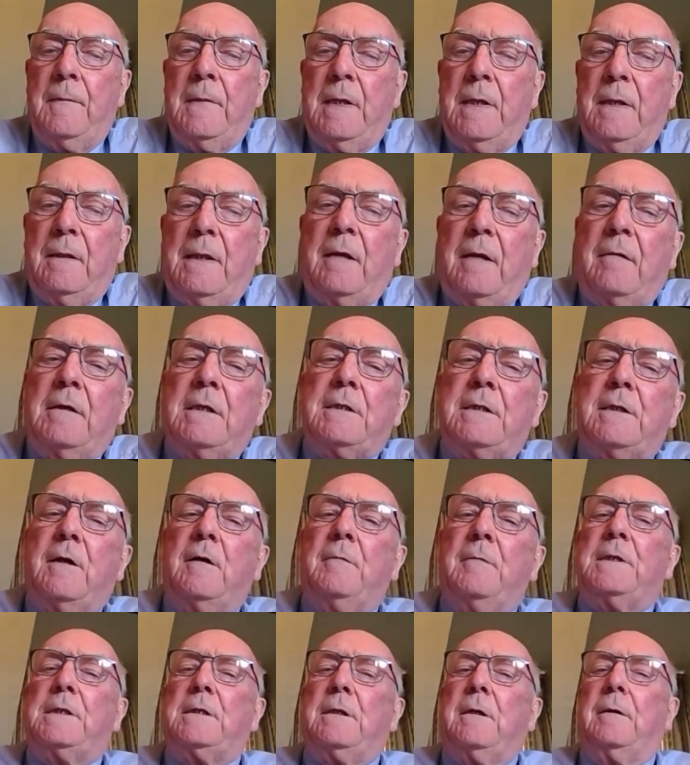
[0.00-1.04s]
There is
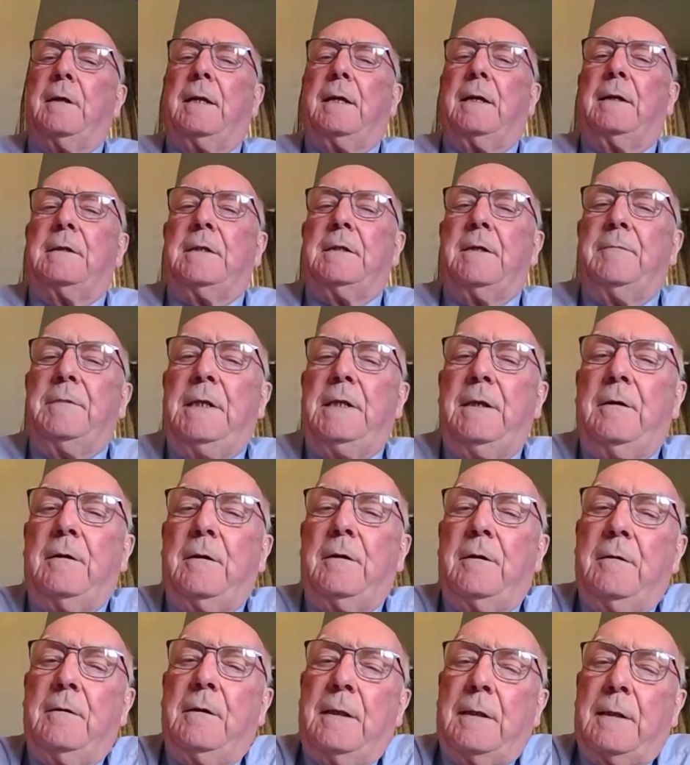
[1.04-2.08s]
no Masonic activity
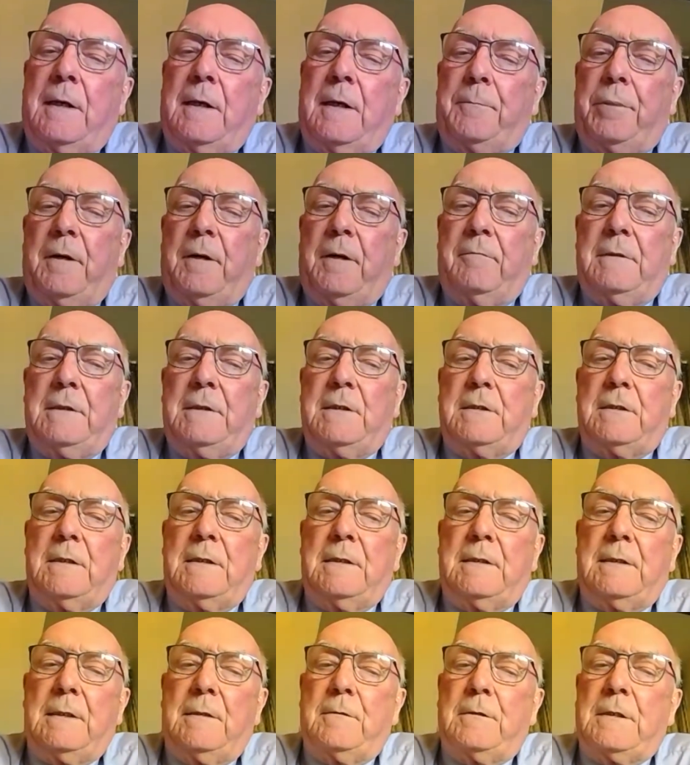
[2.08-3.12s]
due in our province
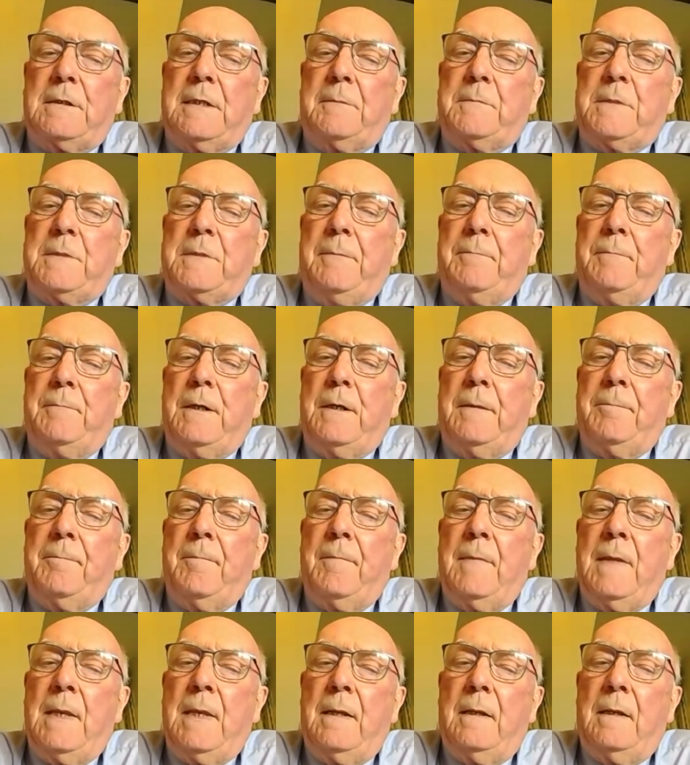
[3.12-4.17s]
until September,
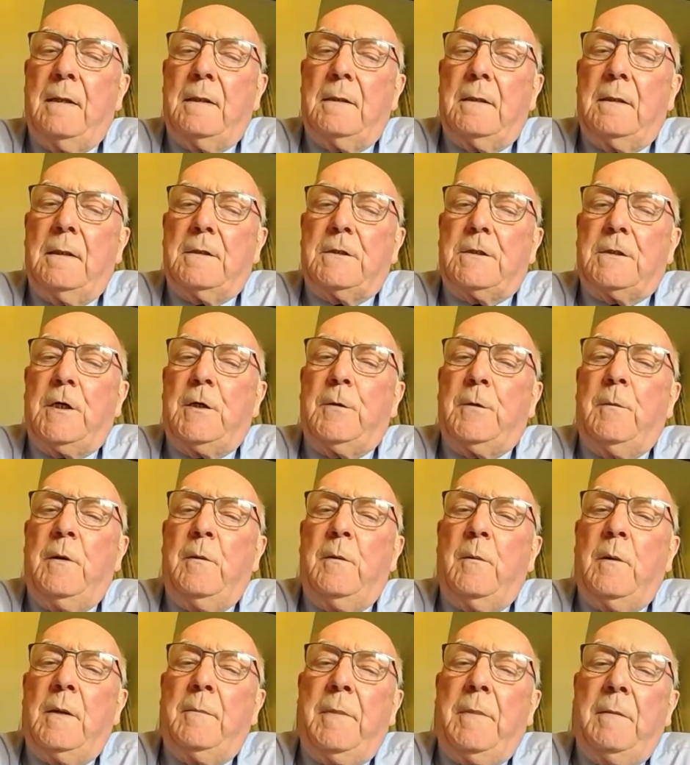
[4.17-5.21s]
so
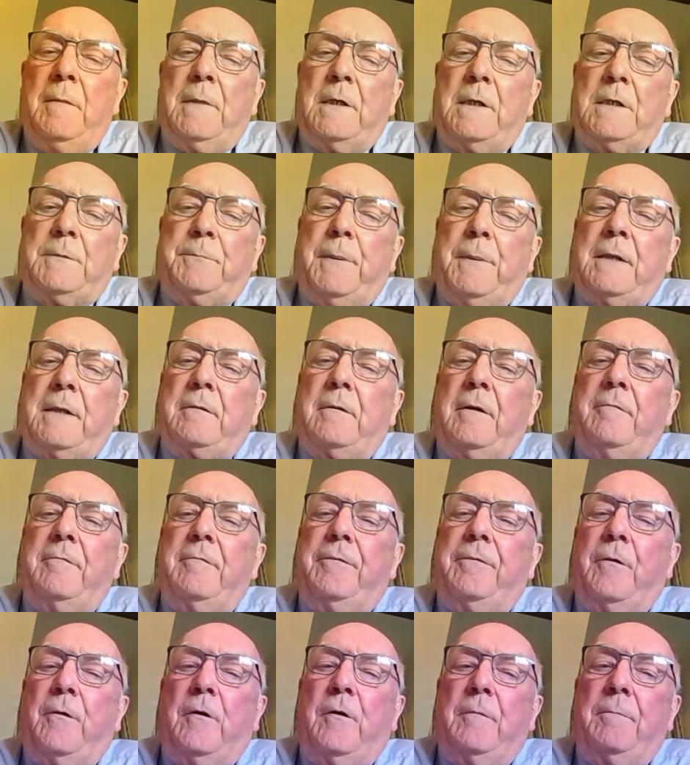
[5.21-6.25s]
we will be much better
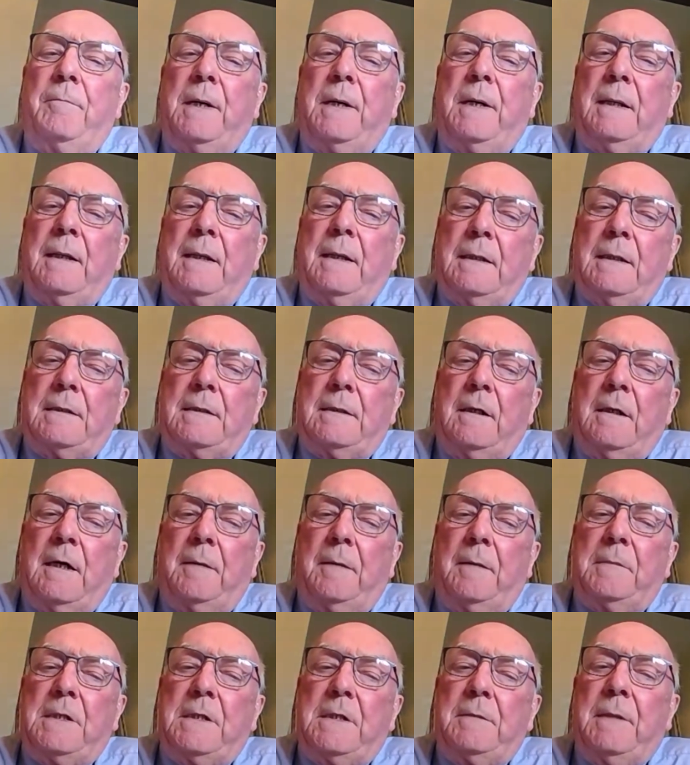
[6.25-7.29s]
informed by that
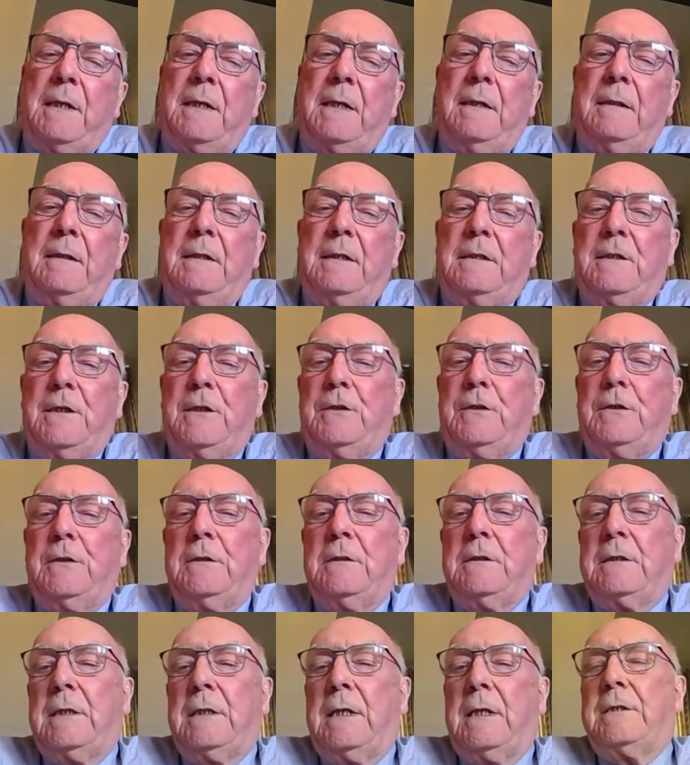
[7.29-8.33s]
time to make
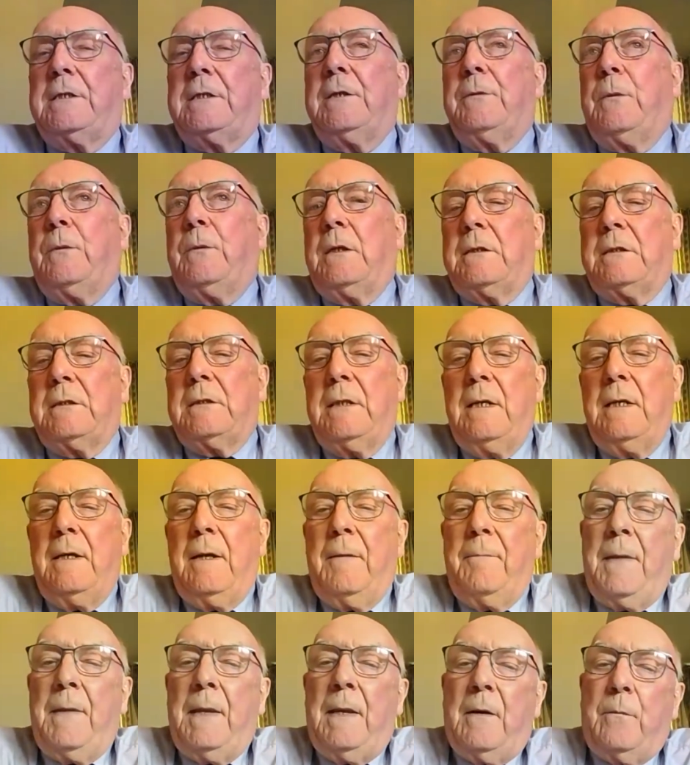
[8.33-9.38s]
decisions as to what
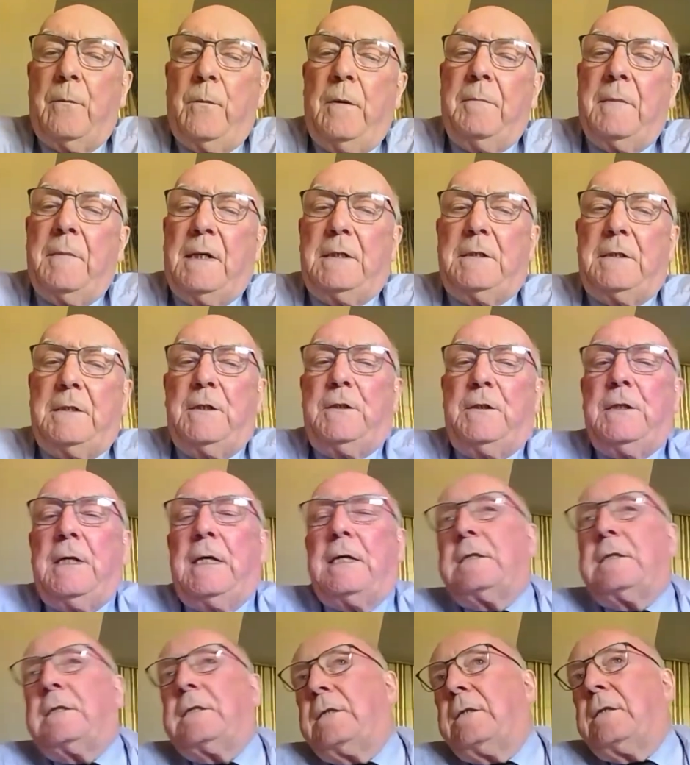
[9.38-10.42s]
we may
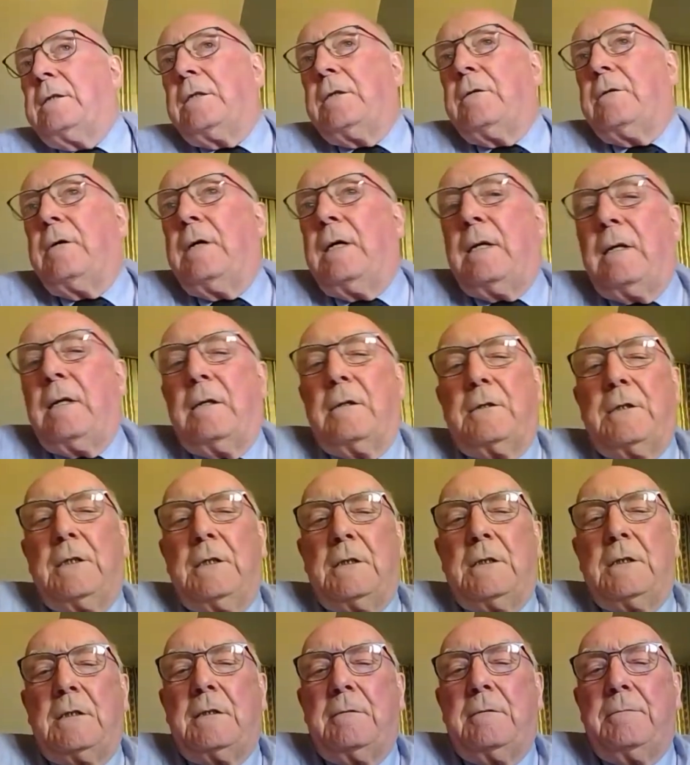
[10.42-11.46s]
suggest to our
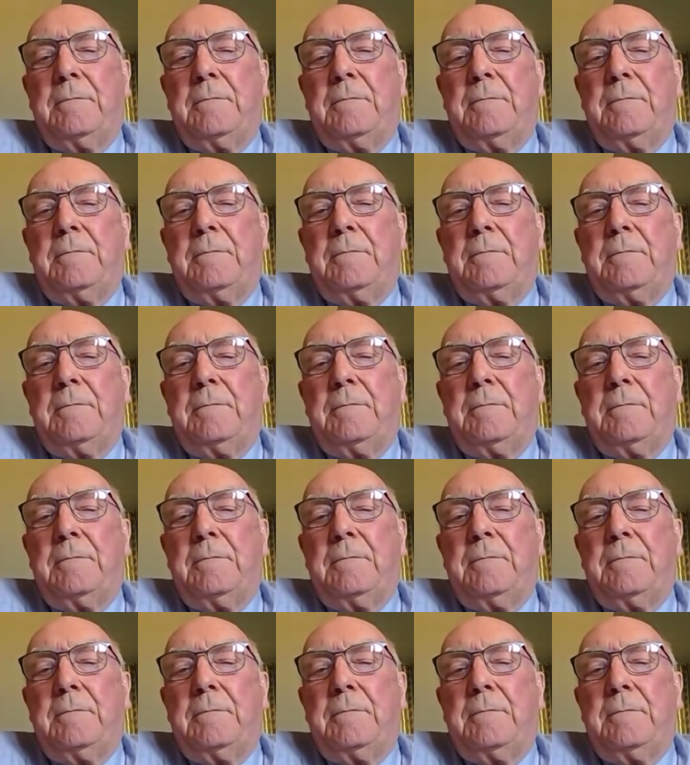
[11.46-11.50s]
lodges.